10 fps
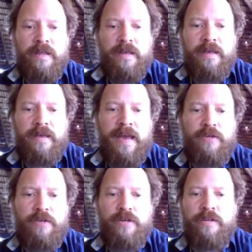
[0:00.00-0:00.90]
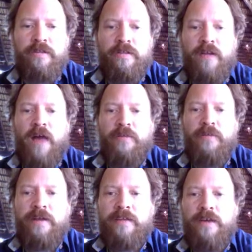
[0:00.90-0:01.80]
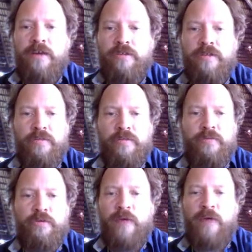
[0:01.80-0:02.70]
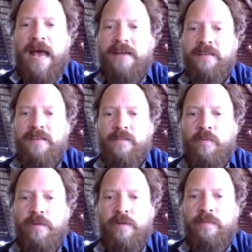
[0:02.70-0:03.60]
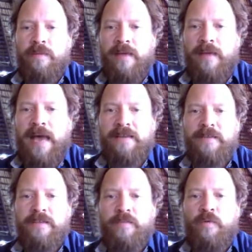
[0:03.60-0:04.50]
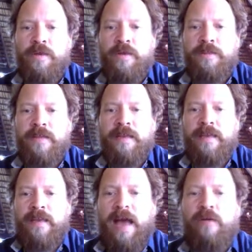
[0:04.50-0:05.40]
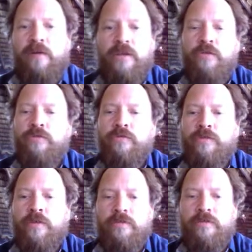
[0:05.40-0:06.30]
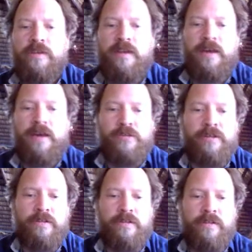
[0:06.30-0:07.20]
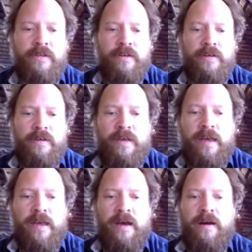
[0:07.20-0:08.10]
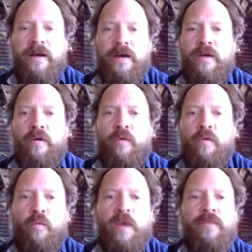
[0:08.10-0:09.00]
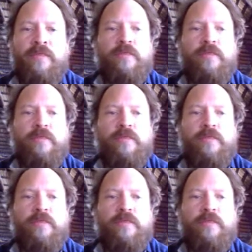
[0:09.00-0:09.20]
connections, authorization through access points, public access points, and how to use those connections with